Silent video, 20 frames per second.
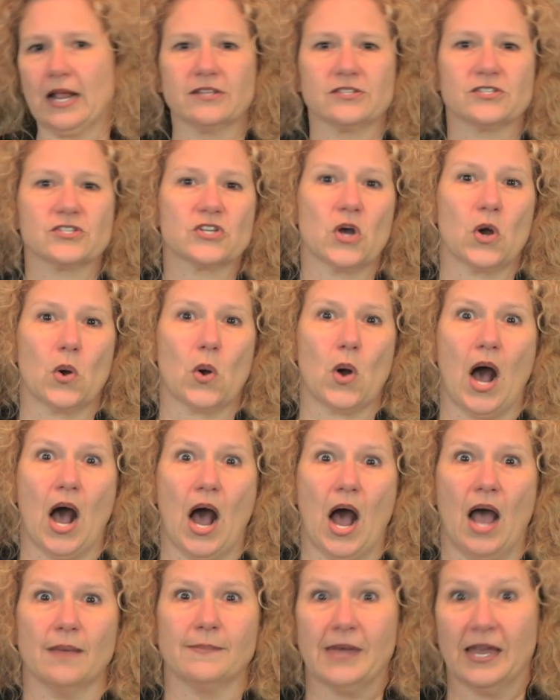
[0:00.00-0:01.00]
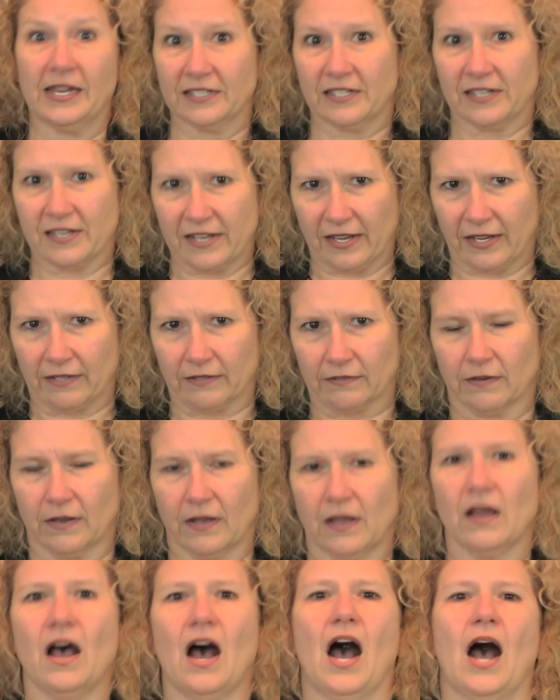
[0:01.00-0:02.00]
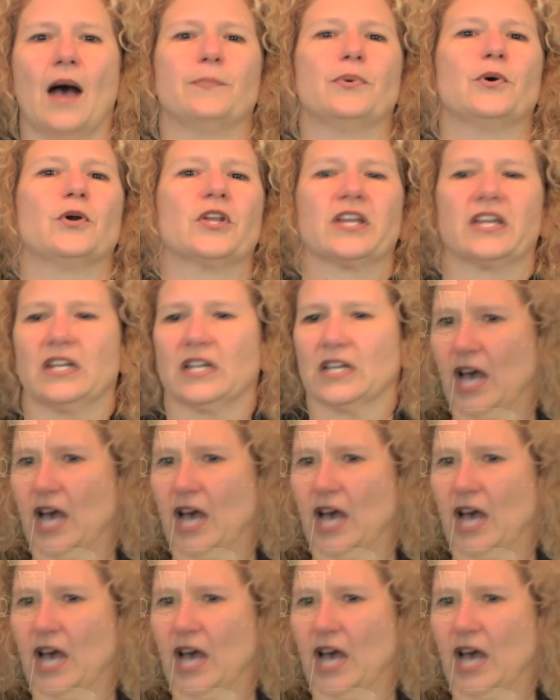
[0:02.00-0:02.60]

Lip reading: And so I'm editing. I'm putting in a